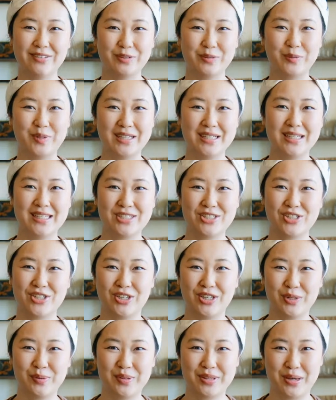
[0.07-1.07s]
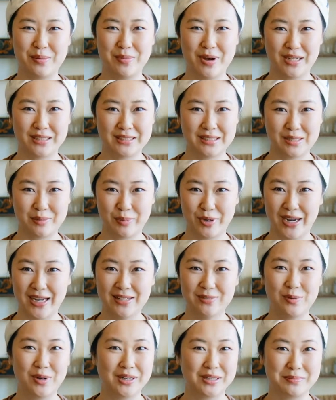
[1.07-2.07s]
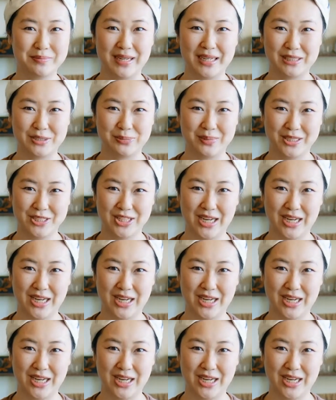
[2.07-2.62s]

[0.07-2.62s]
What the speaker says: everyone, it's Shirley with Unboxing a Brand. Welcome back to my